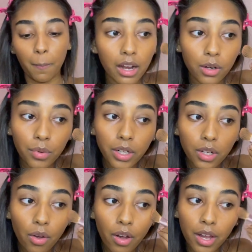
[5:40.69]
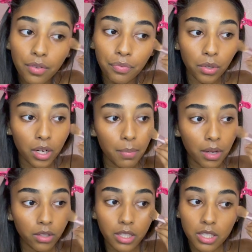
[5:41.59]
I don't really know how I feel
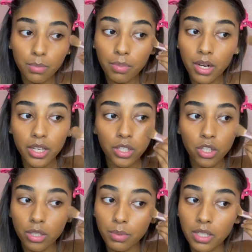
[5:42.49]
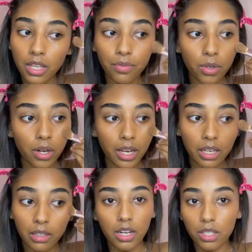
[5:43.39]
about this blush, just because I feel
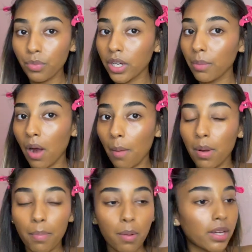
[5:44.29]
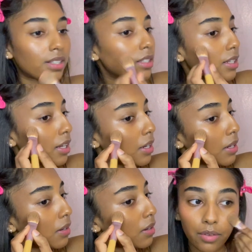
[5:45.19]
like it doesn't really pop up on my
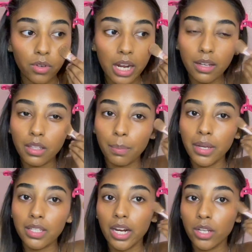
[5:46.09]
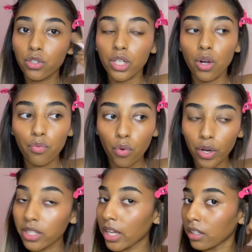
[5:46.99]
skin. I feel like the pinks that I usually go for
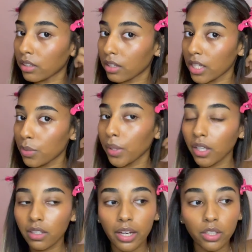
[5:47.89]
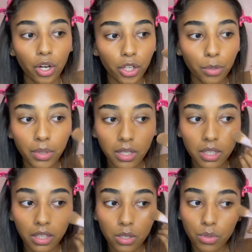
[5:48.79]
is like this pink, like darker pinks,
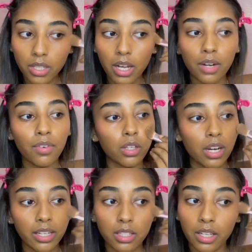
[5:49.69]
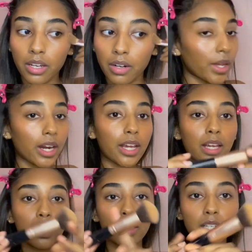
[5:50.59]
and this one is kind of on the light side. Then I
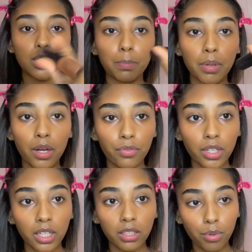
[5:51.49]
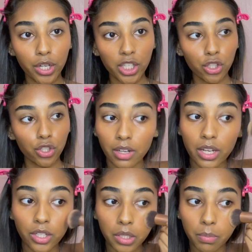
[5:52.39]
get this puffy brush and
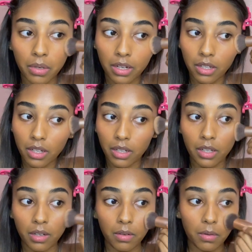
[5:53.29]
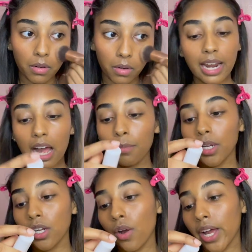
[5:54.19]
I just blend it in. Now I'm
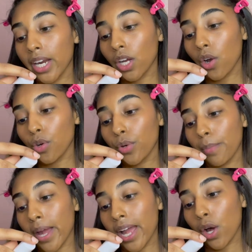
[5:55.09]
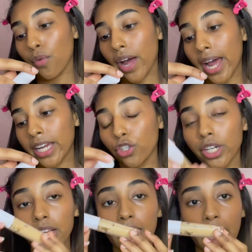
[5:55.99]
gonna go ahead and go in with my e.l.f.
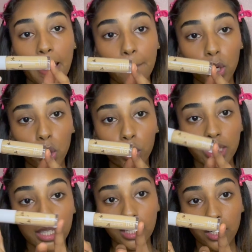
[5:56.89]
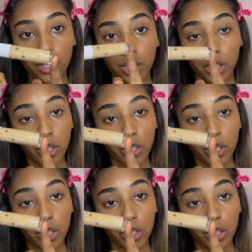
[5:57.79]
Hydrating Camo Concealer.